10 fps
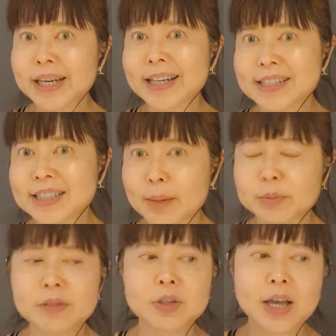
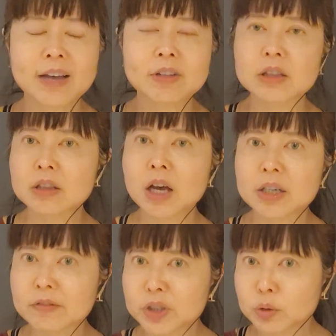except if you have a lot
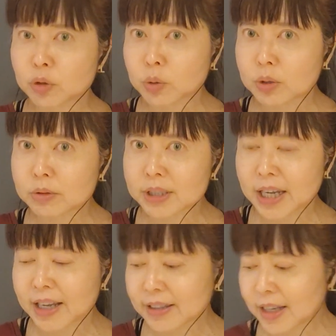of neuronal
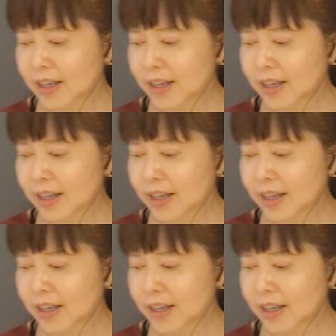death,